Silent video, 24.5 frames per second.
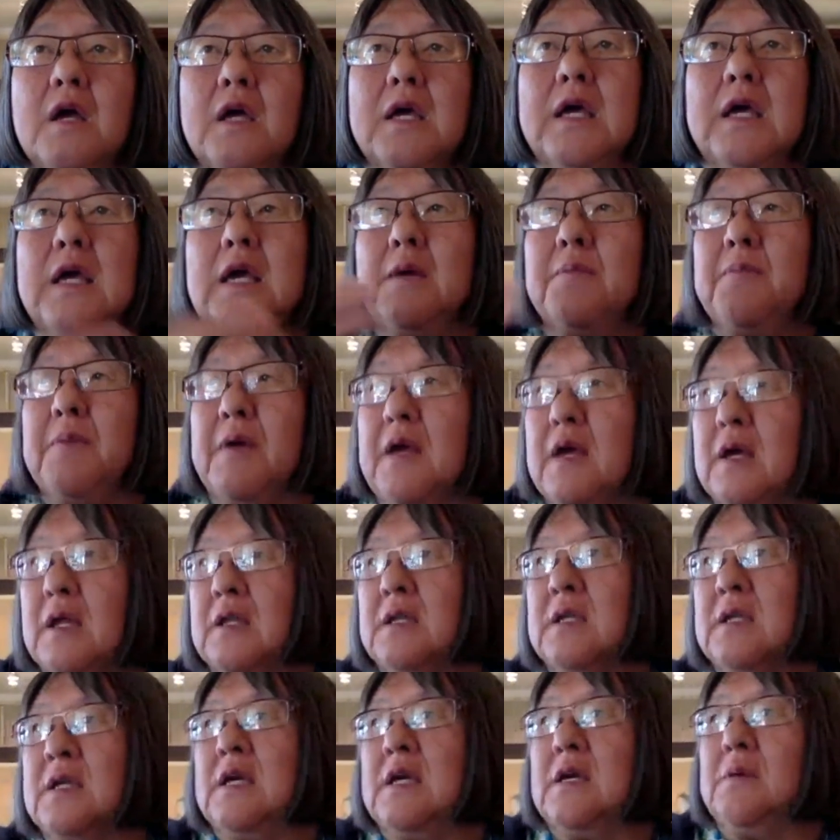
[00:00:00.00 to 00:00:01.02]
keep
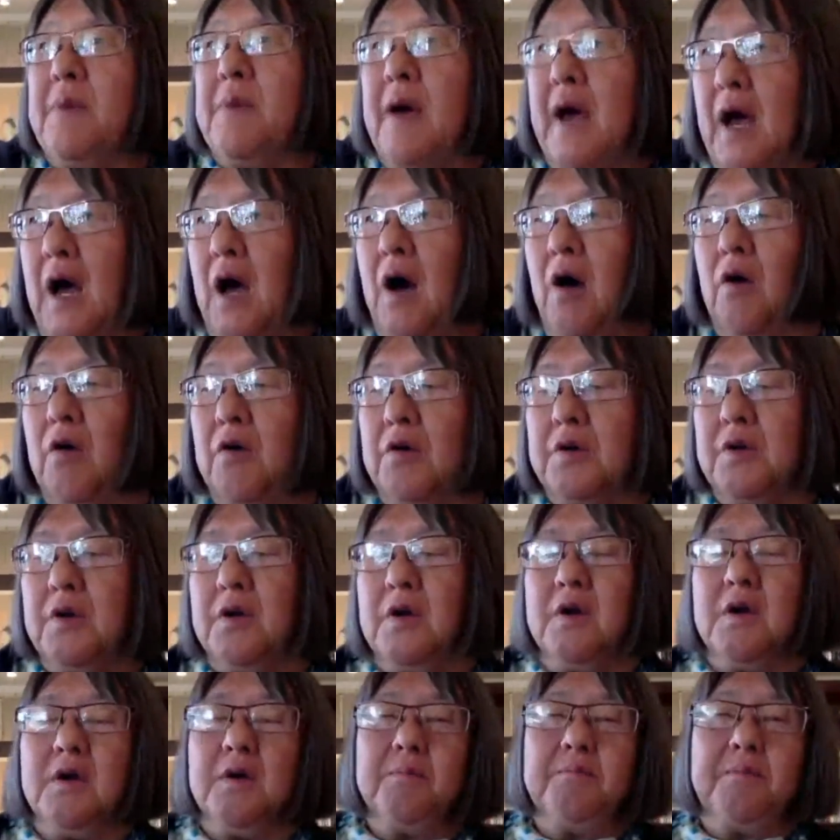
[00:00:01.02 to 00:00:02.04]
in, keep out.
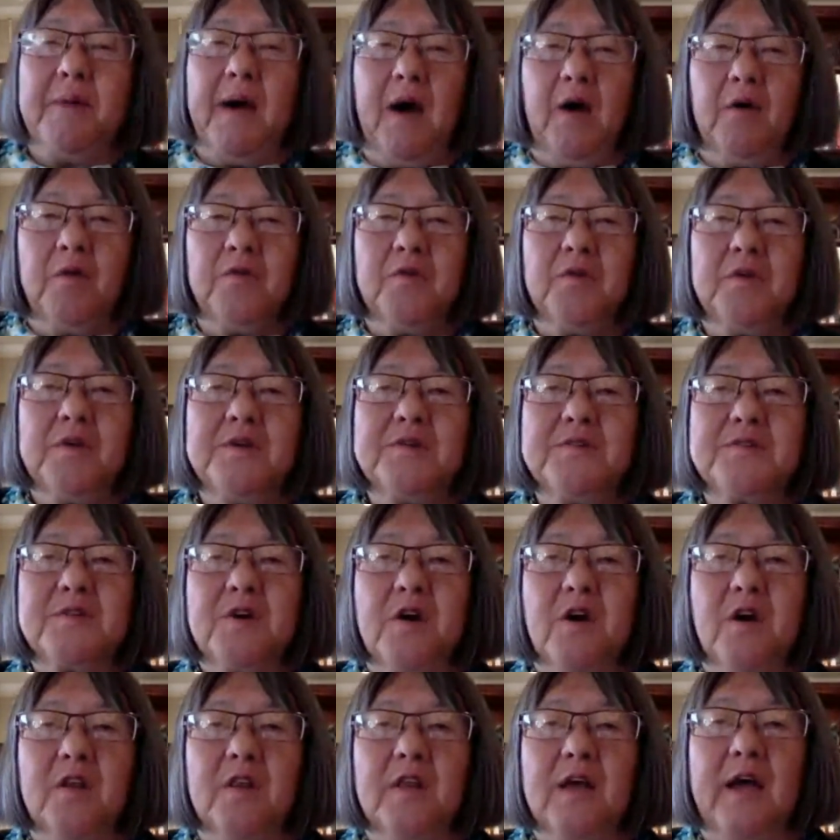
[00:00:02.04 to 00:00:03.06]
Boundaries
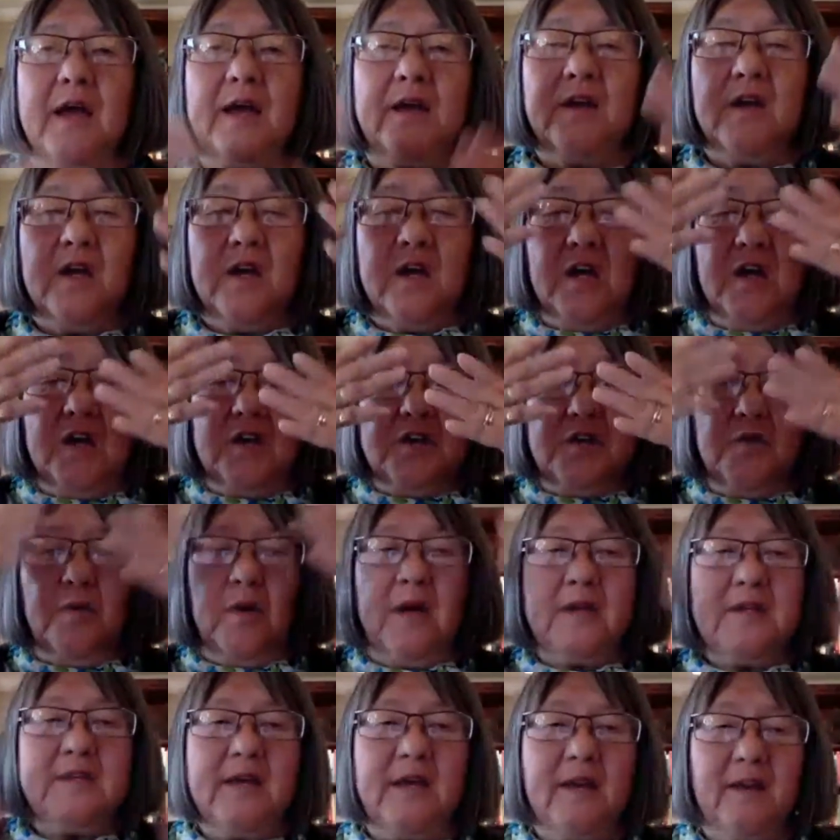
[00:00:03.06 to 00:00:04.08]
are like to
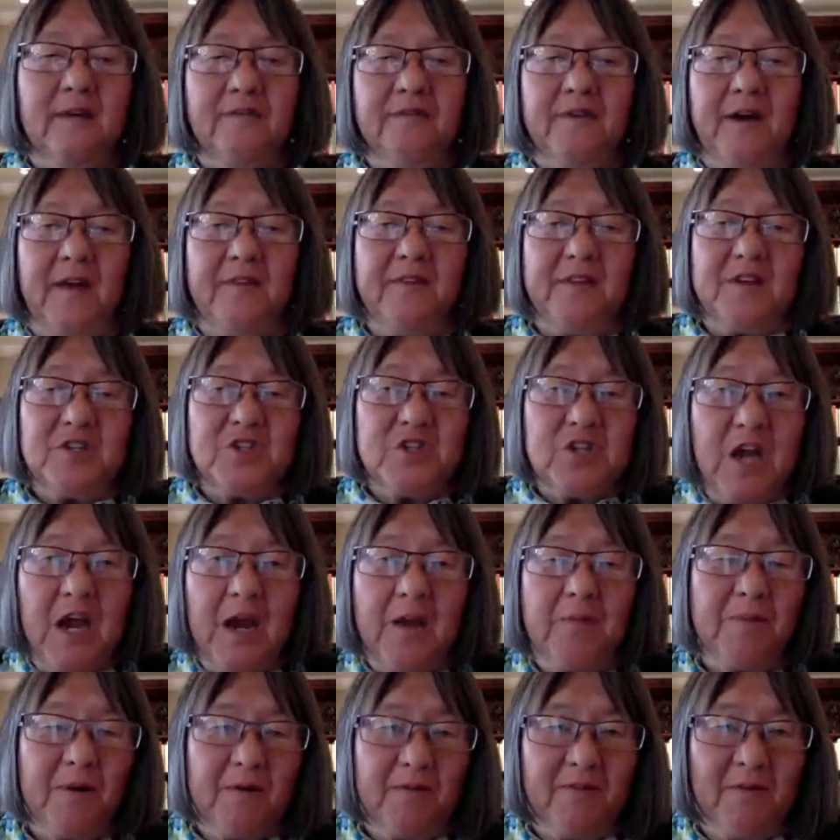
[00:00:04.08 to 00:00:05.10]
identify the
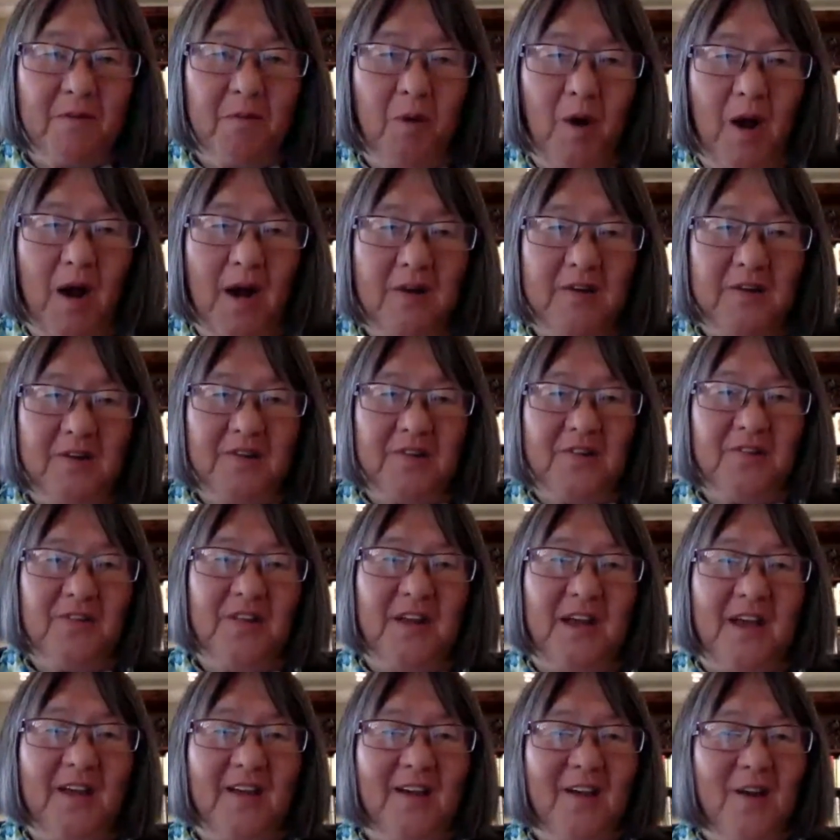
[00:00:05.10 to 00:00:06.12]
shape of a practice.
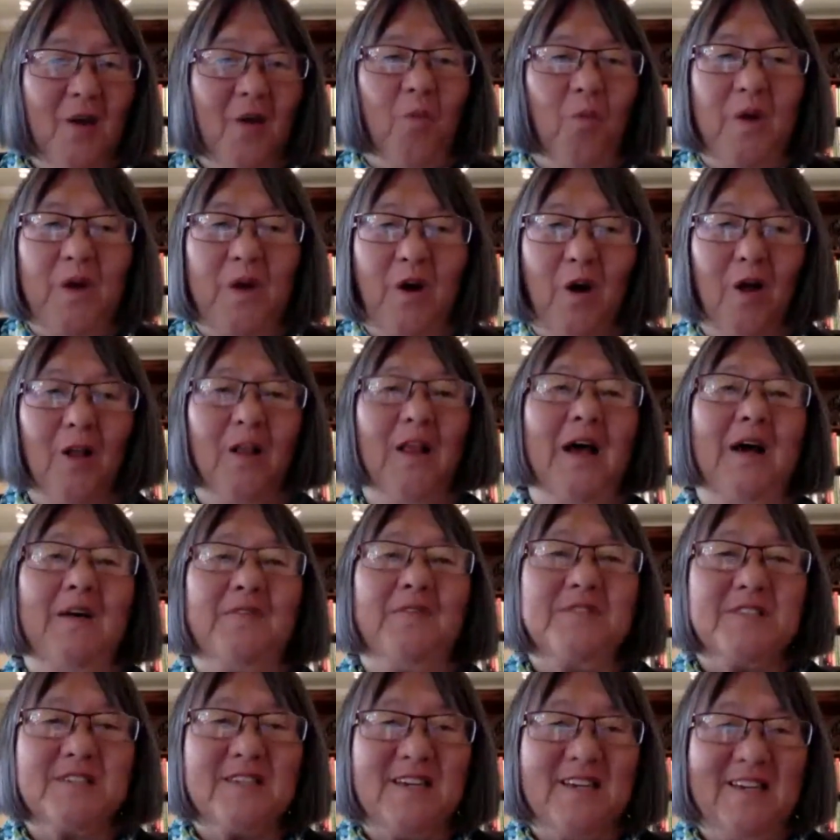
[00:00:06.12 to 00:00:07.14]
Like we all have
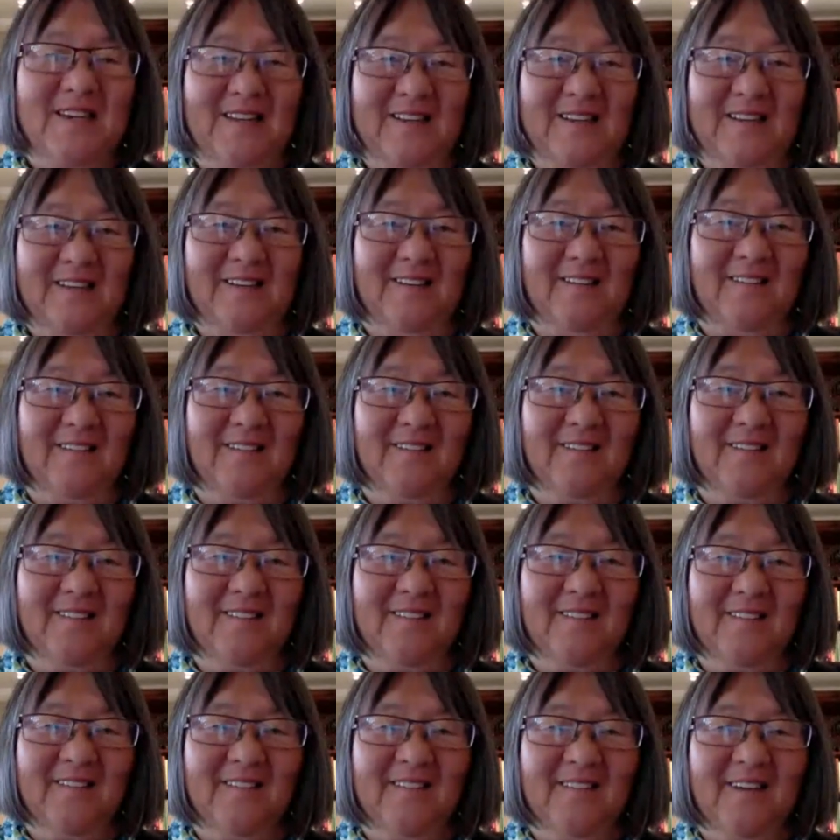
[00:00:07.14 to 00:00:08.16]
skin.
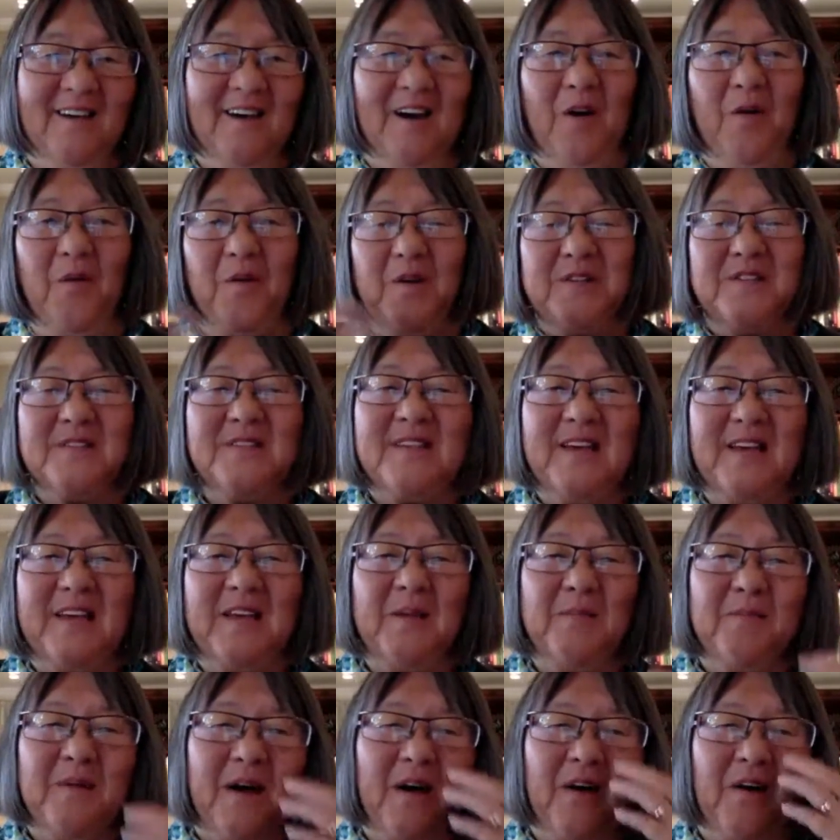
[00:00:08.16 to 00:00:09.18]
And I always think
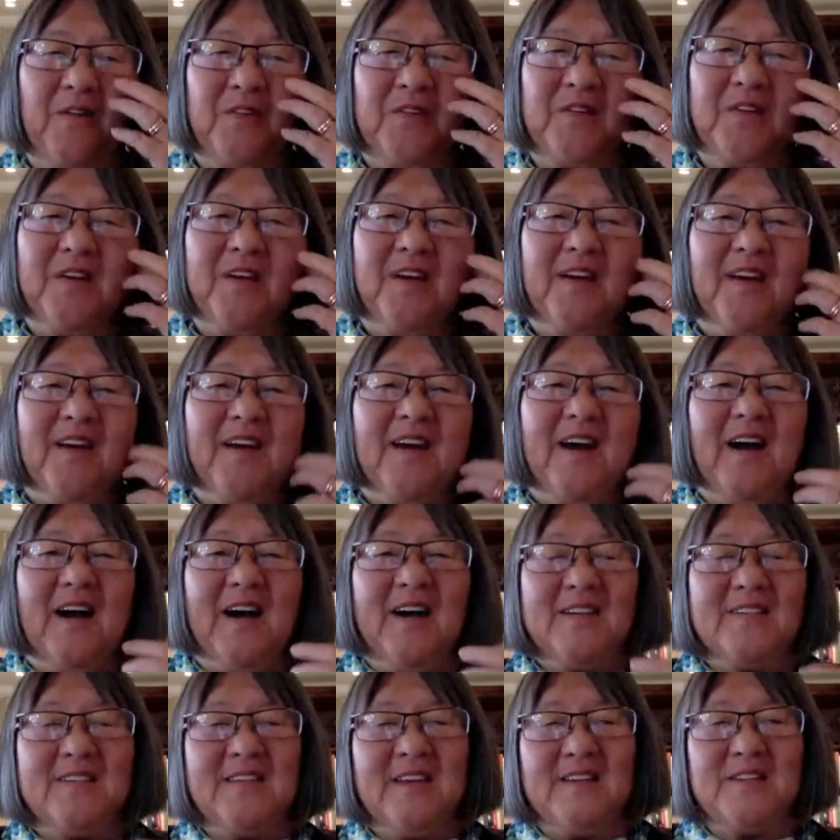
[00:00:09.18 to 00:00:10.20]
about
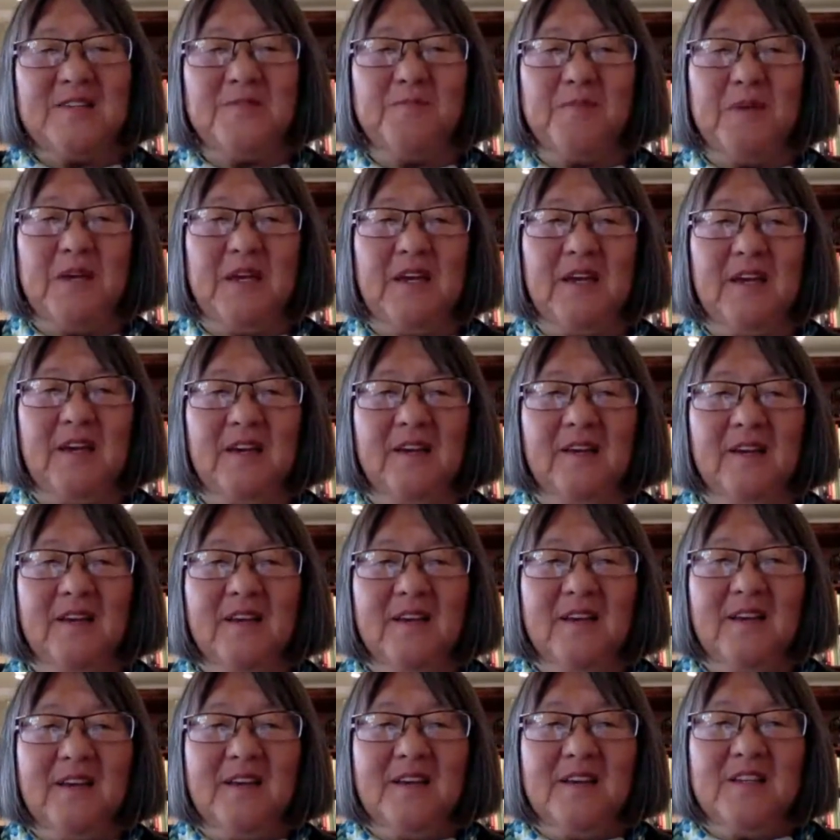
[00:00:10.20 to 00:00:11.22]
us as being
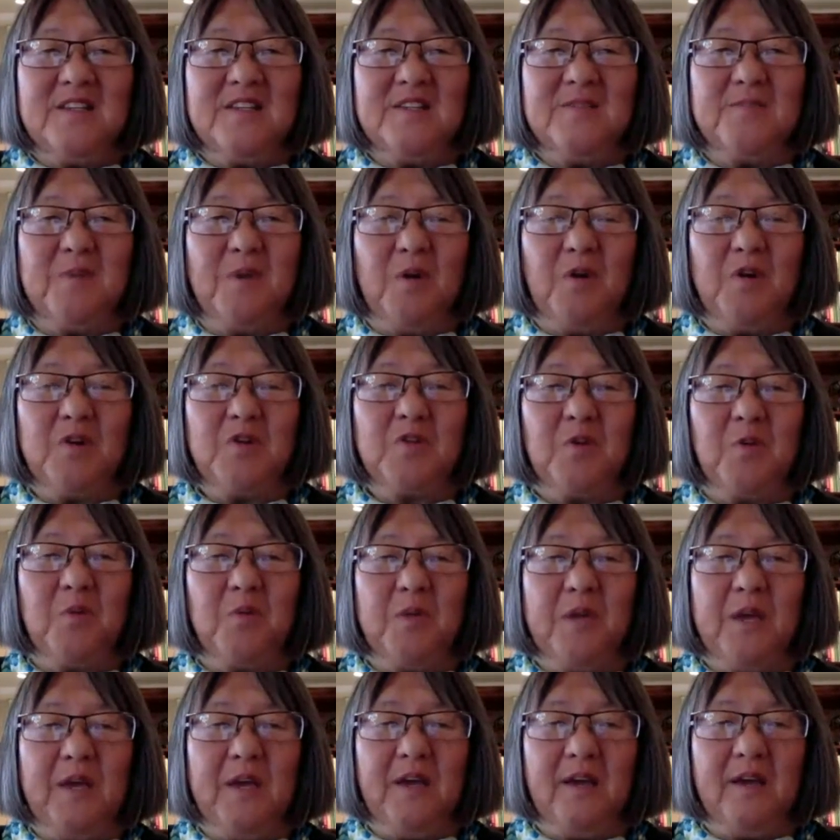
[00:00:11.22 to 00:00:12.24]
spiritual
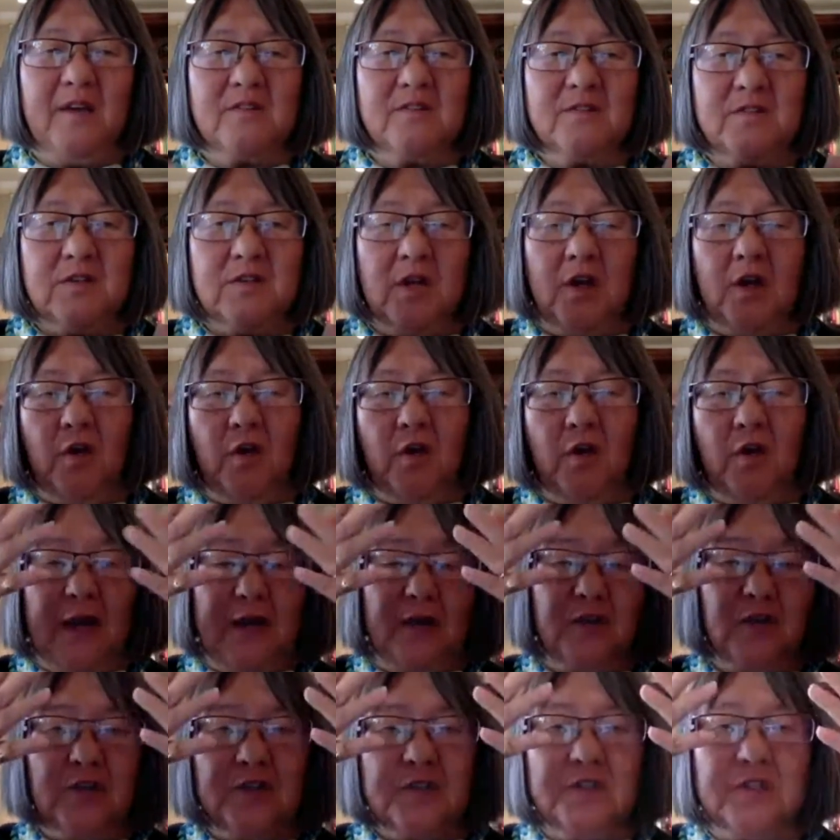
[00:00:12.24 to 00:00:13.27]
beings, you know,
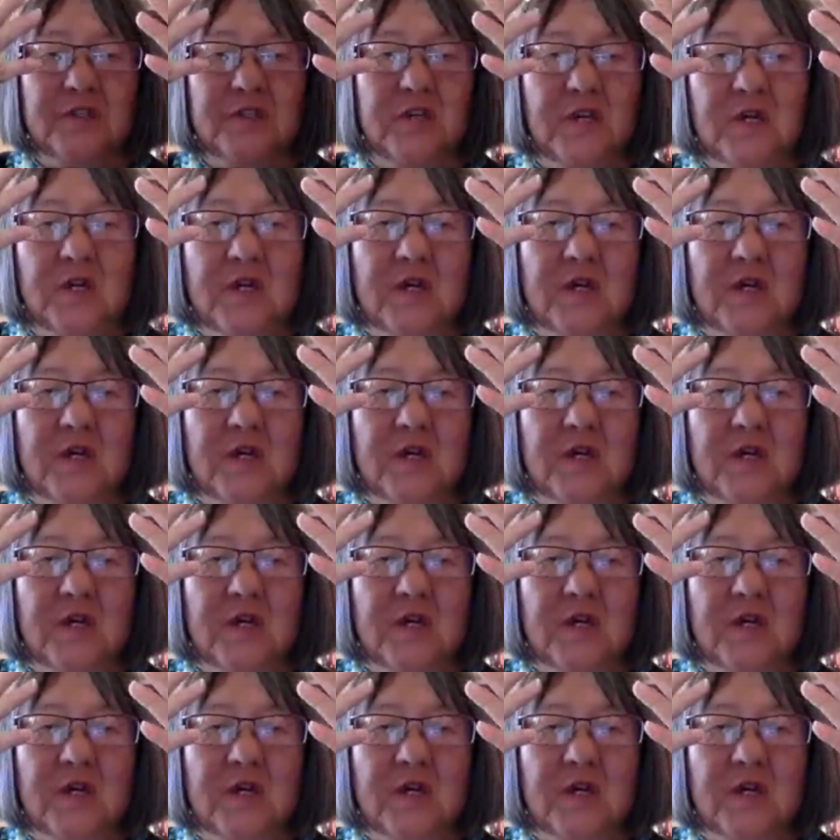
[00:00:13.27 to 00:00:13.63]
like just